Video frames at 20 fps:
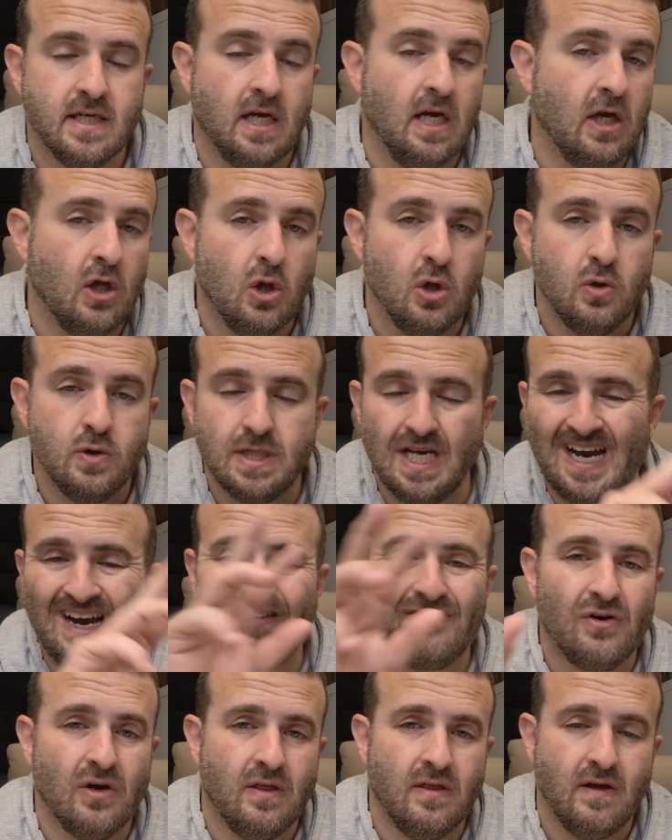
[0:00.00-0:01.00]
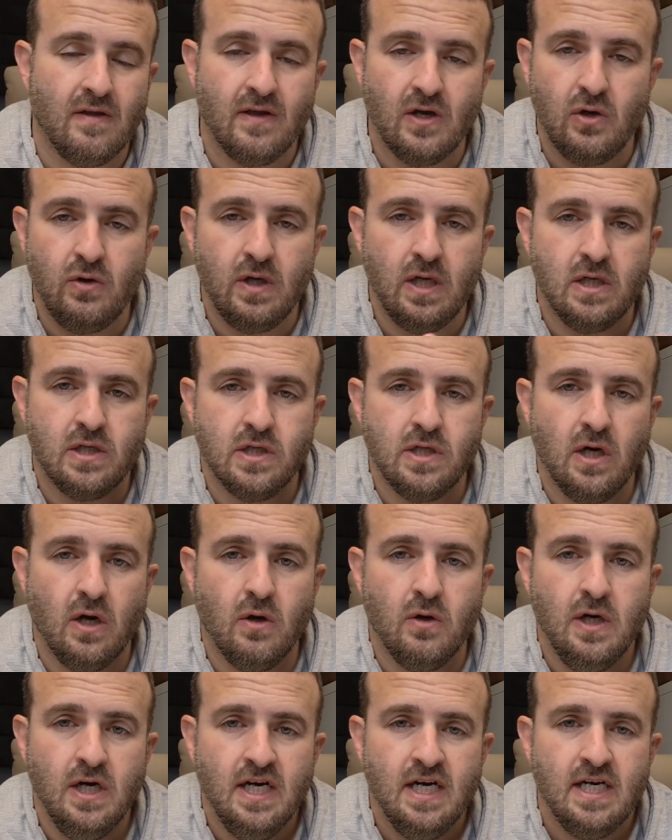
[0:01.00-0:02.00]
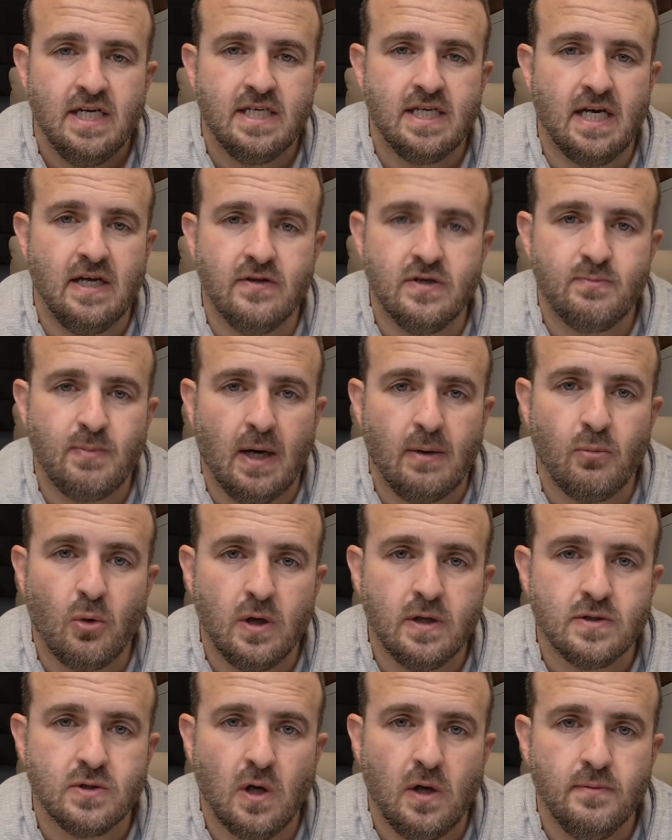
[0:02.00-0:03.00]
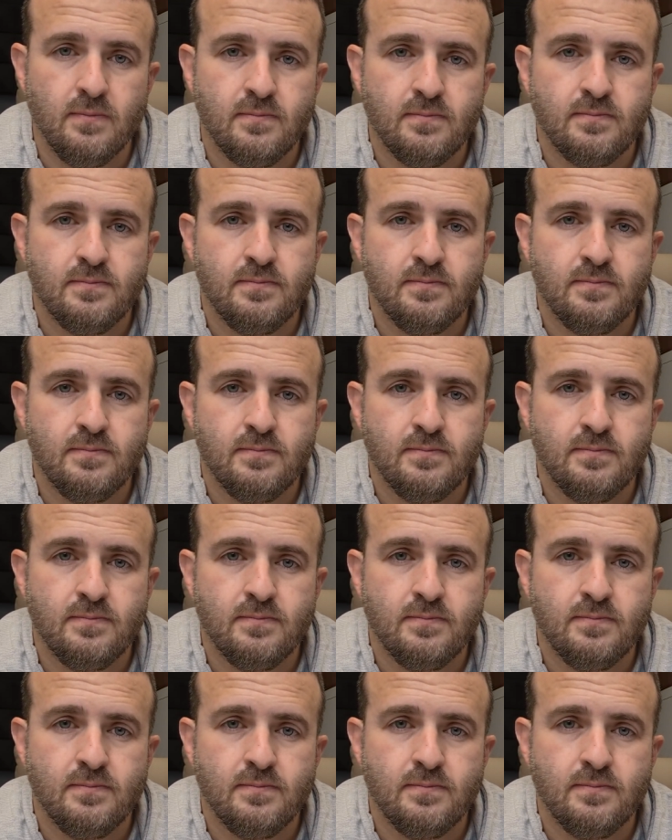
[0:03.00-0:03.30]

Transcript: Includes everything that you need to know to get this bad boy installed.